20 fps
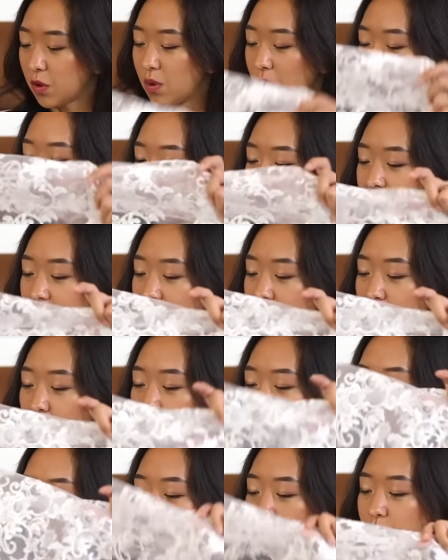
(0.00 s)
Wow, it is
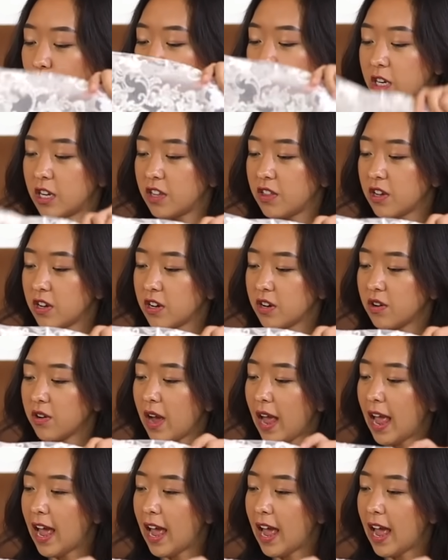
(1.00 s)
really pretty though,